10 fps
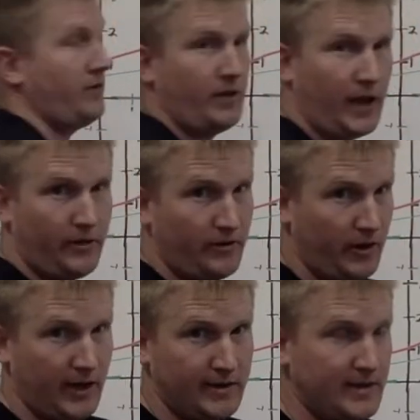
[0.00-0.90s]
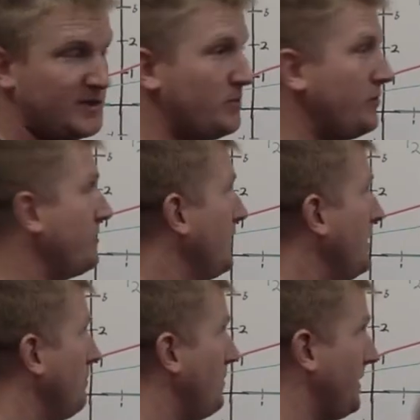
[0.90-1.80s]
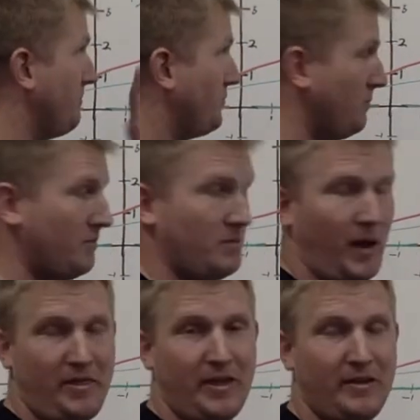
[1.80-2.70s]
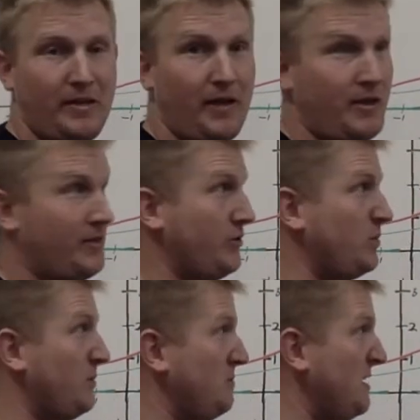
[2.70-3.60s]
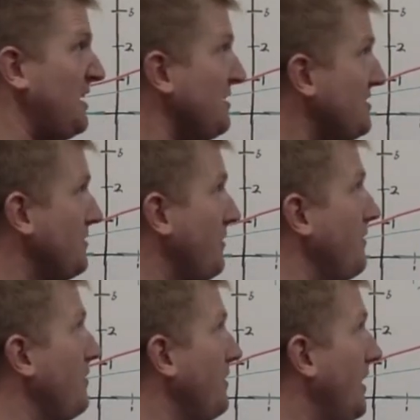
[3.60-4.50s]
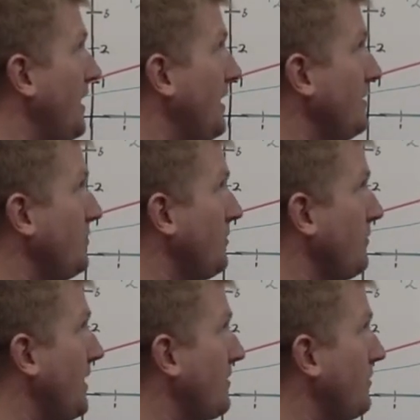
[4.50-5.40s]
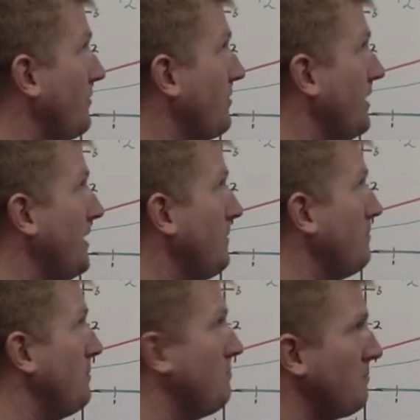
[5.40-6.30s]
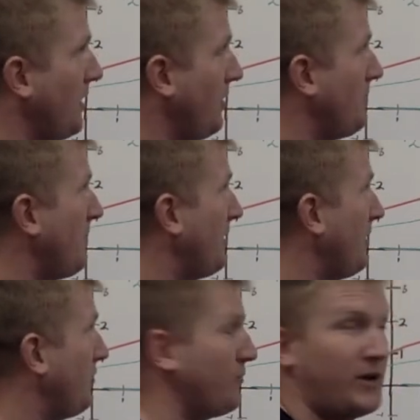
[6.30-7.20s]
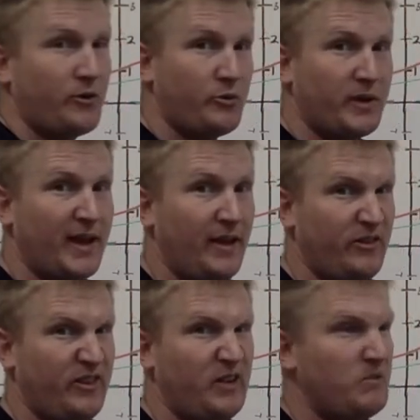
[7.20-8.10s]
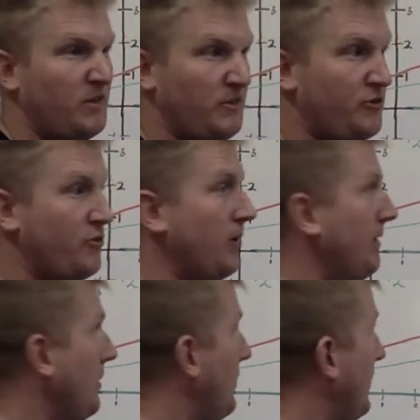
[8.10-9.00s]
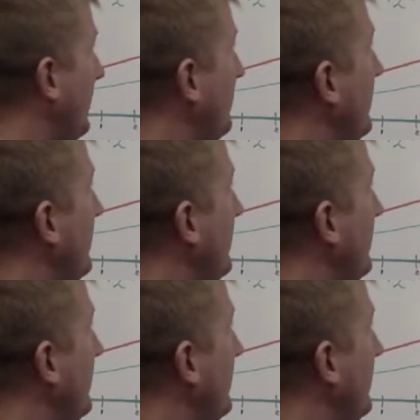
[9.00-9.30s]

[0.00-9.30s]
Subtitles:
again, there are a lot of decimals, but I thought this would be easier than doing the radicals. But I don't know, maybe a lot of those radicals would have canceled out with all the squaring going on.